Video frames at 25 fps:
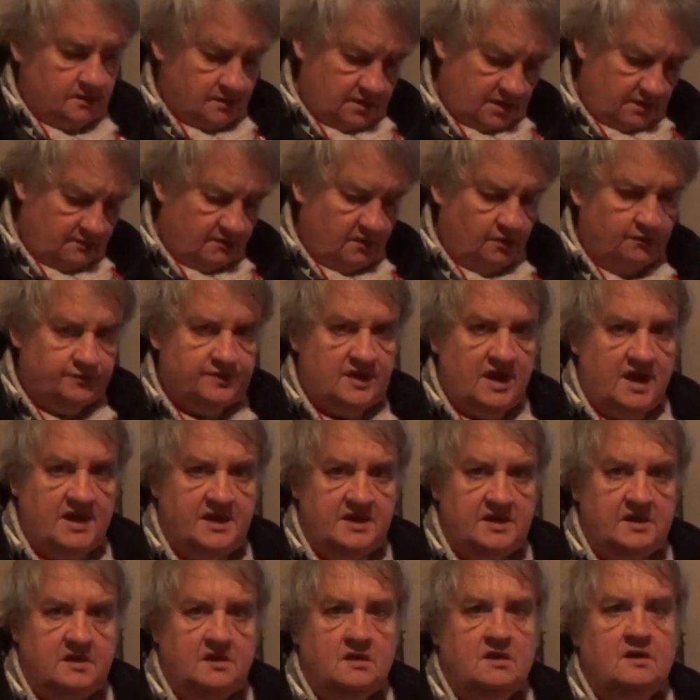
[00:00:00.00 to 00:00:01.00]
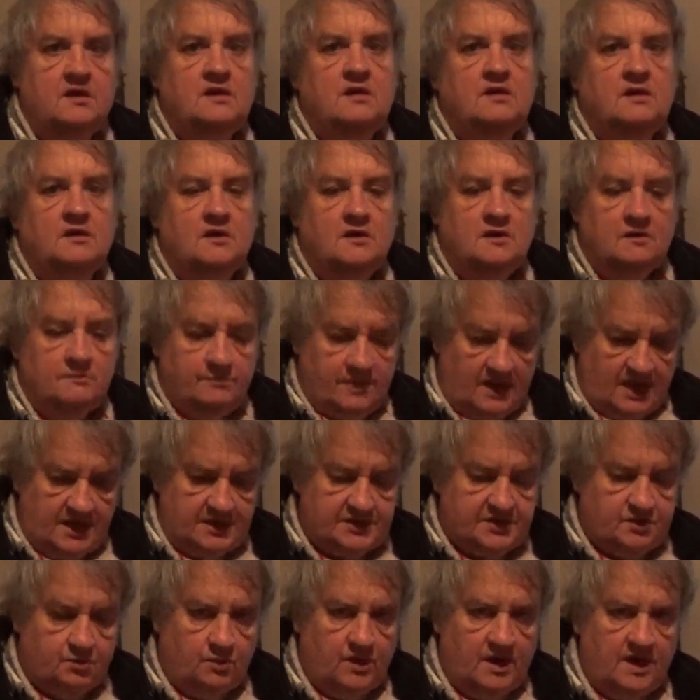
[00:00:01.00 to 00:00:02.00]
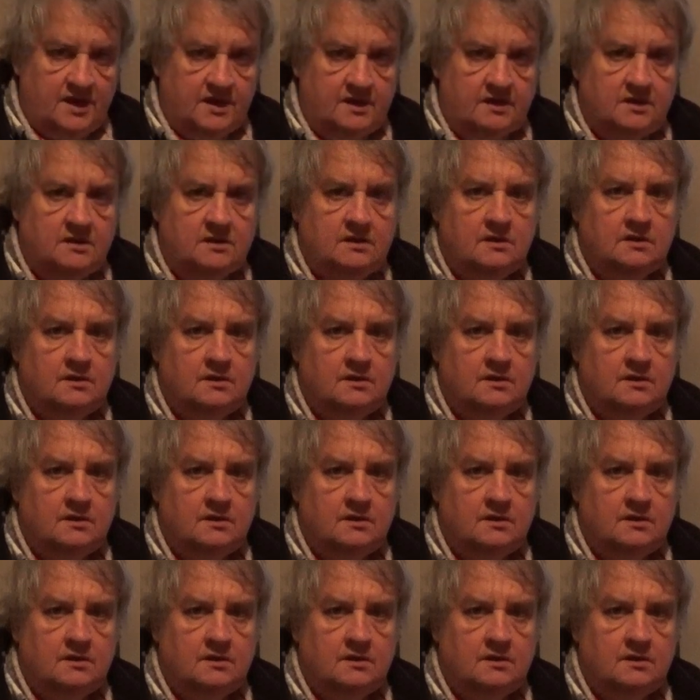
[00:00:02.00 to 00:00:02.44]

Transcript: dear old daddy passed away.